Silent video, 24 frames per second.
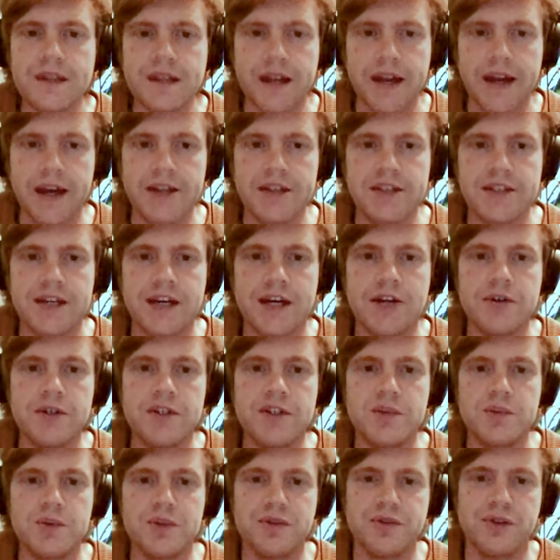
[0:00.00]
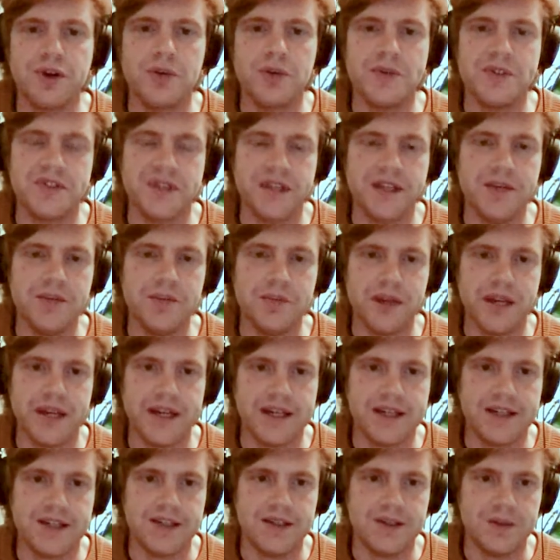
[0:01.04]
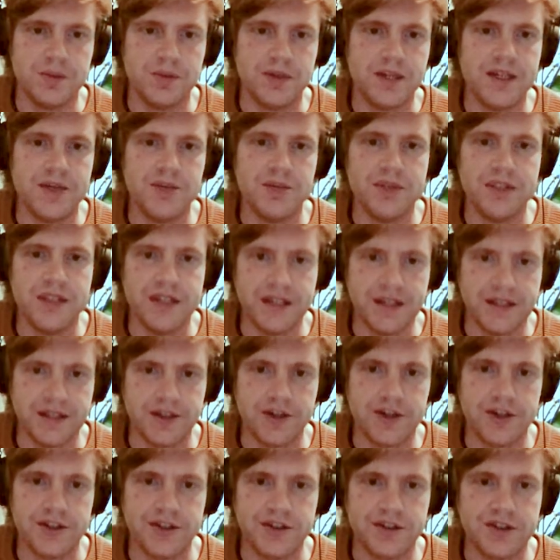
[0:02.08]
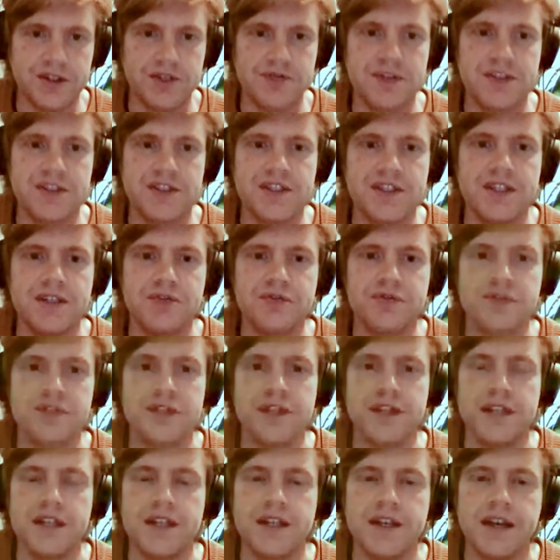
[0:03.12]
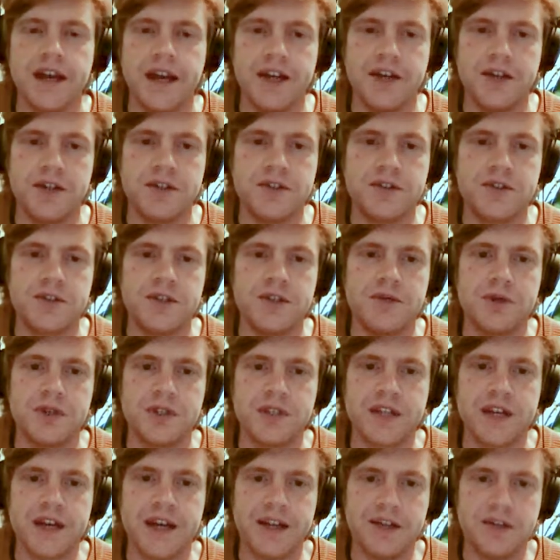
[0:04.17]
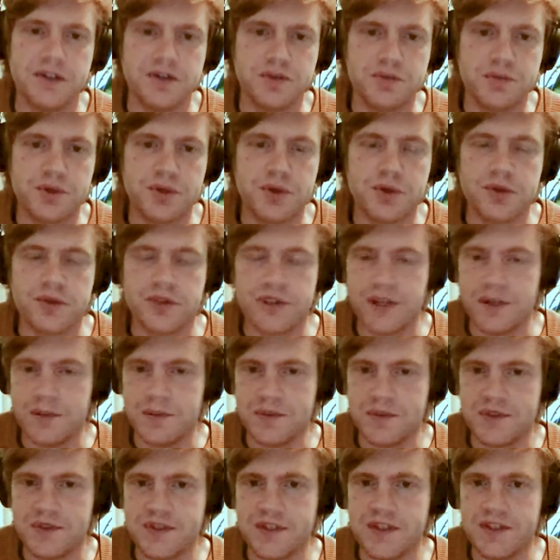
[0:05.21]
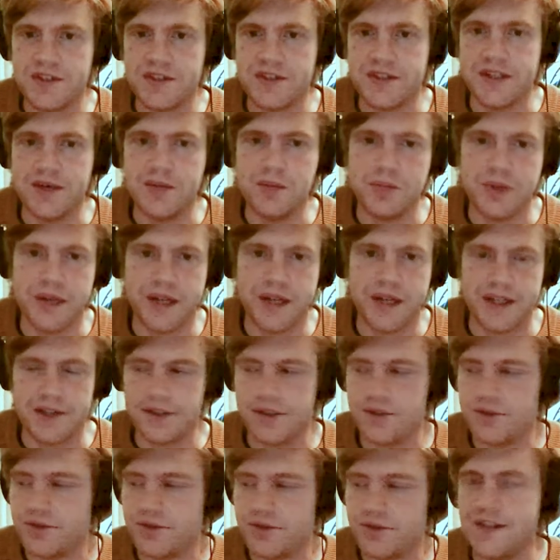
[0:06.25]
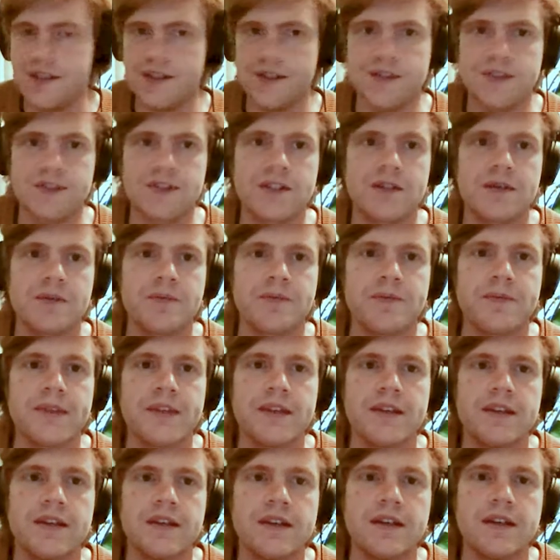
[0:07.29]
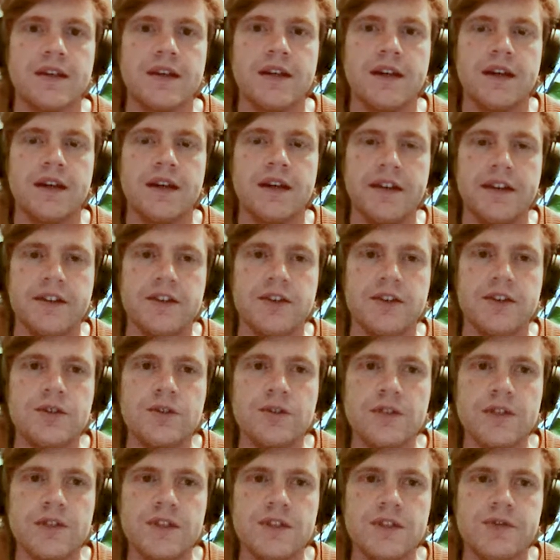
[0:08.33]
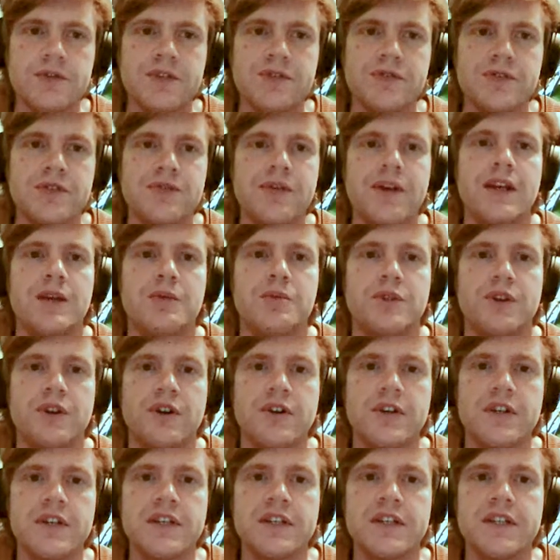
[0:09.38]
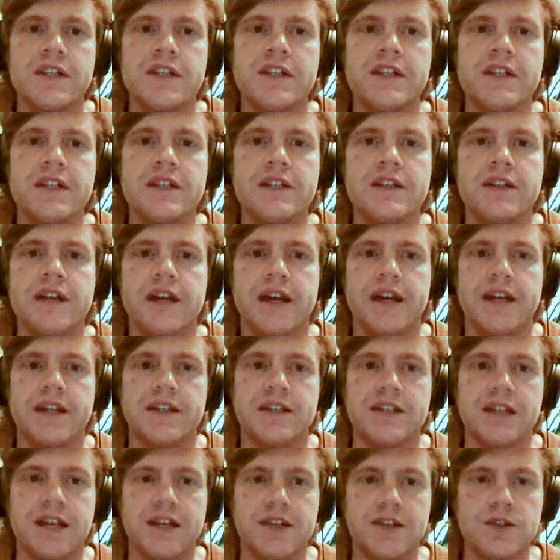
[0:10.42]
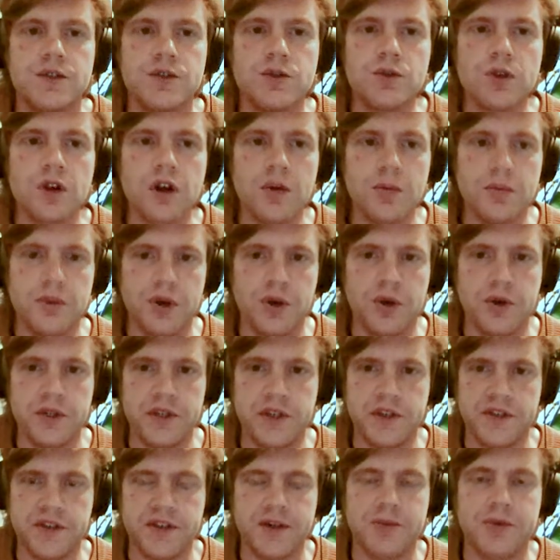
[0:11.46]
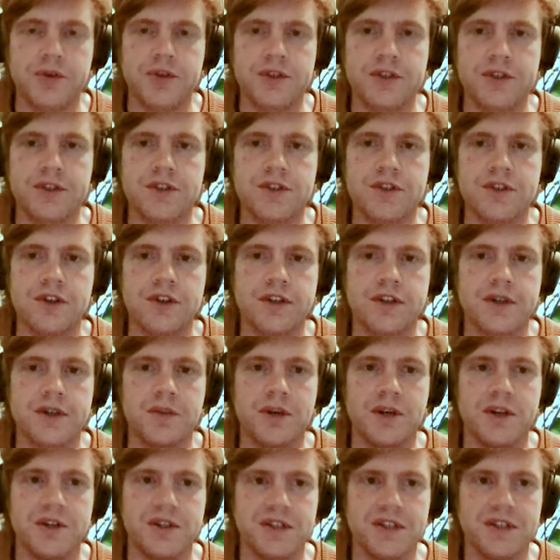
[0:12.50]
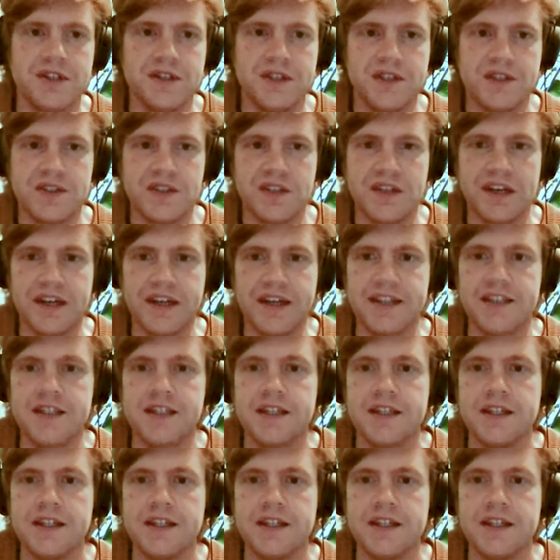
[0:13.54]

and how is performance impacted by being conservative, and also in what kinds of programs is the impact the greatest. Now, to do this, we've developed ORAQL, and it has two components that I'm going to talk about in this slide.